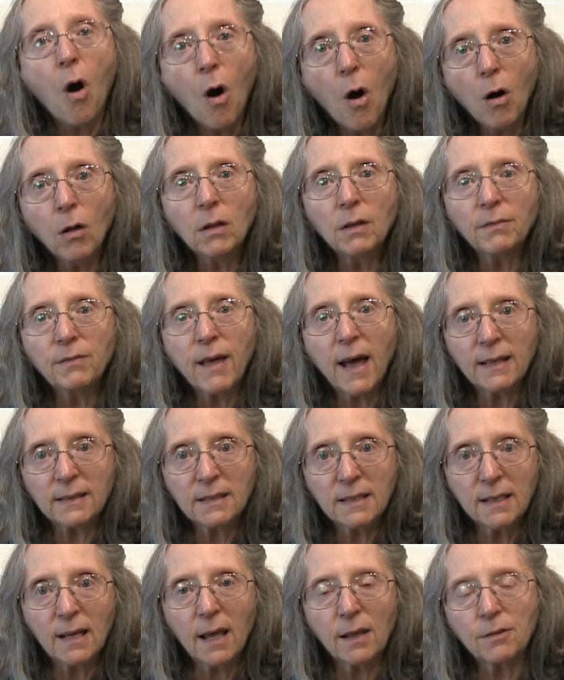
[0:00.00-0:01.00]
all of
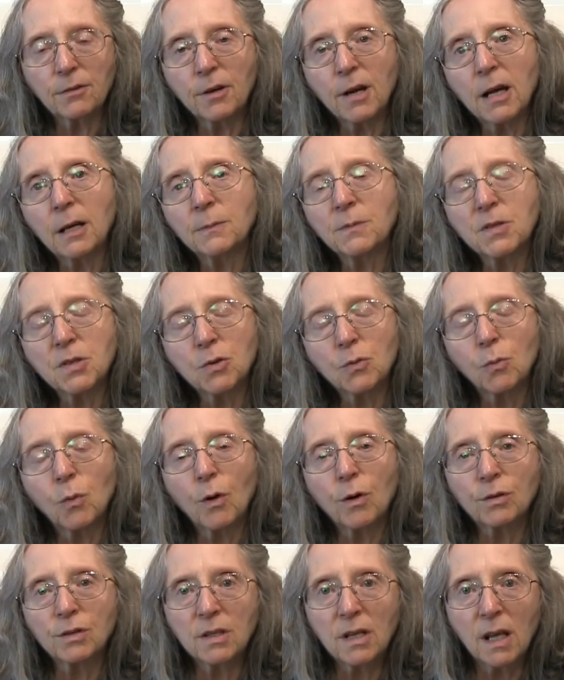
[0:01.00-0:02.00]
that together helps to
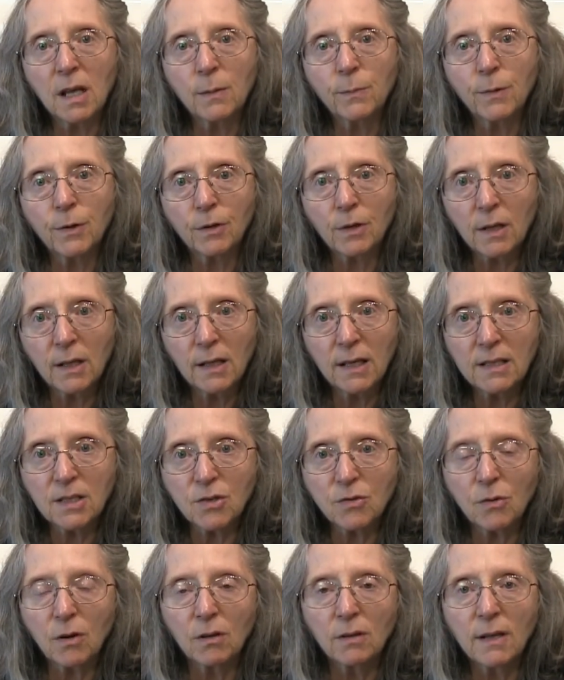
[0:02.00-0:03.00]
work to keep your
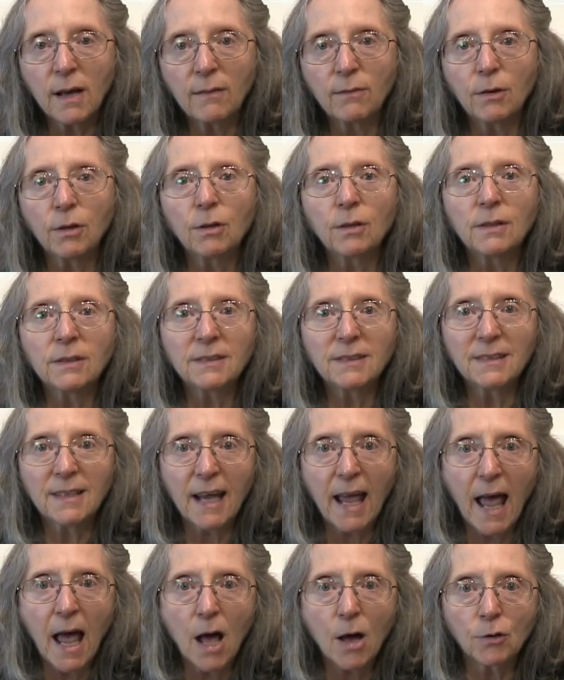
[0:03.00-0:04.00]
cholesterol level
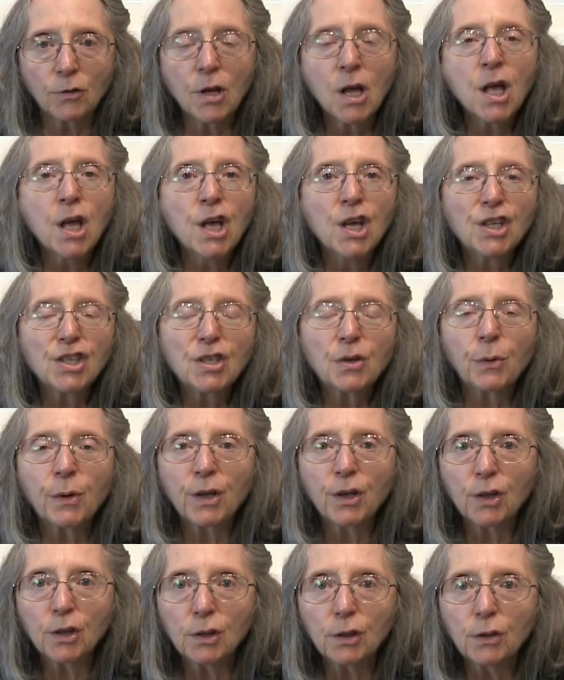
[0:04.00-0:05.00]
down. So
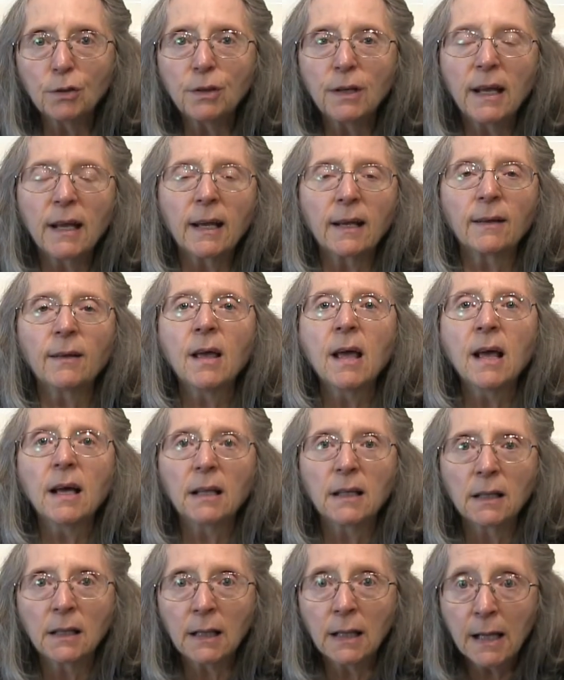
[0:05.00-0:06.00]
including
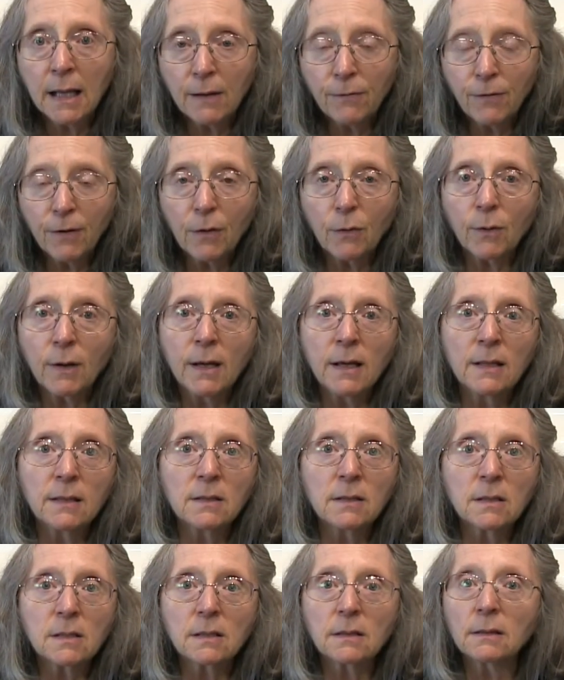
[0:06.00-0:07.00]
leafy
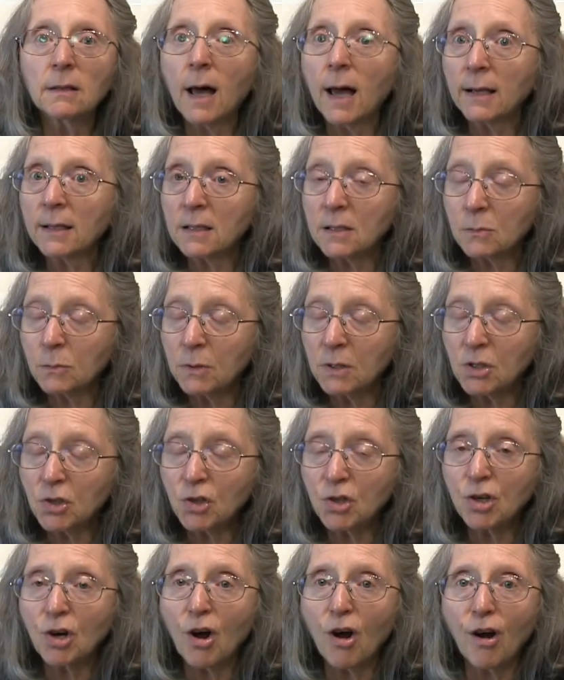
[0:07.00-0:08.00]
greens like
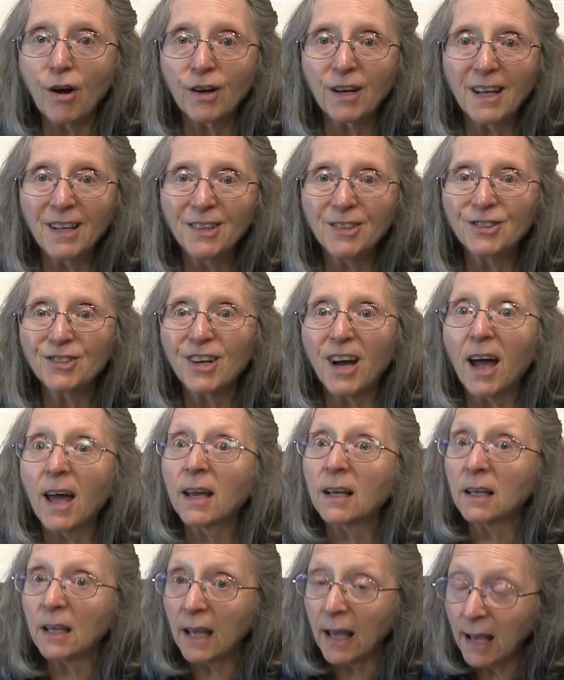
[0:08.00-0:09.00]
Swiss chard in your
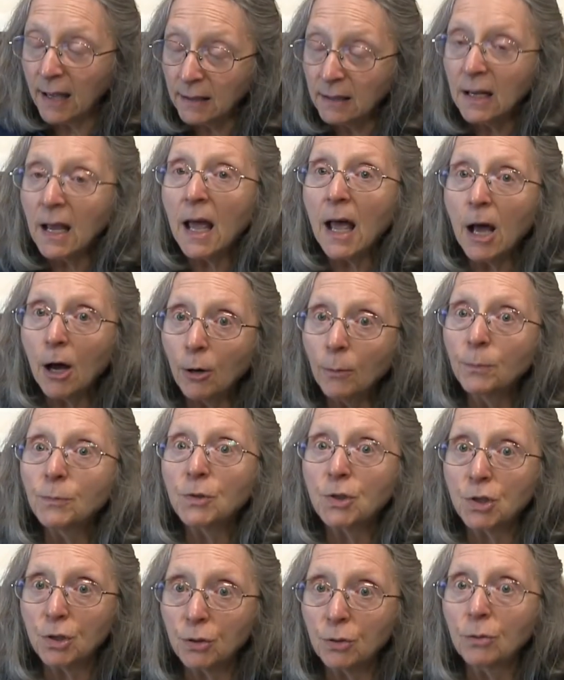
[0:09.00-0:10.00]
diet can
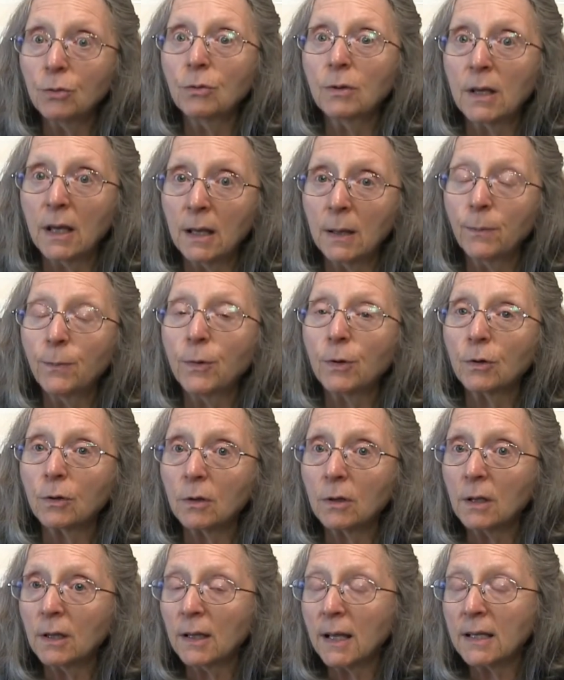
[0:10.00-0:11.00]
help to keep your
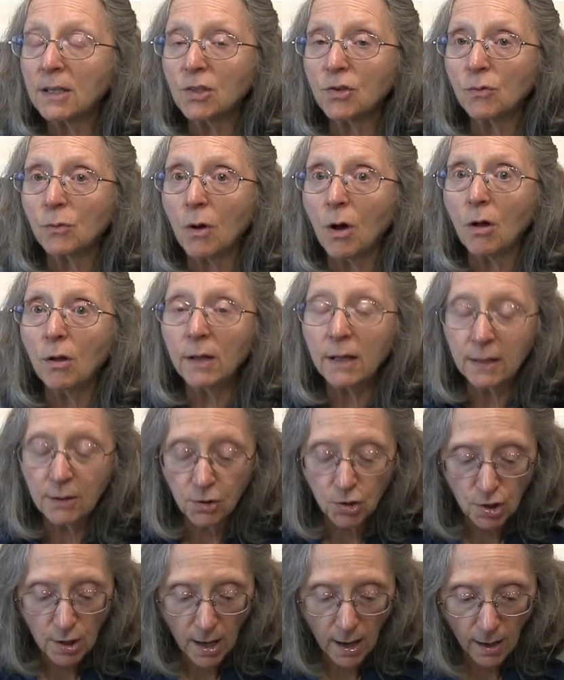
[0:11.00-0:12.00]
cholesterol
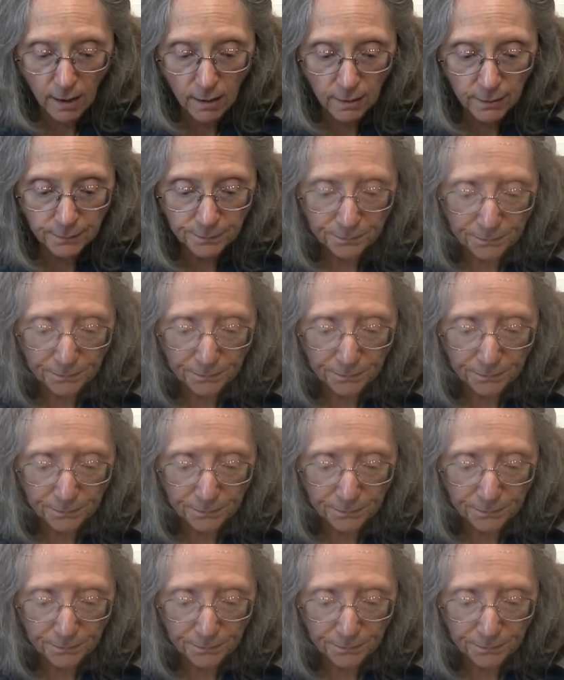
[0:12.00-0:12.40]
in check.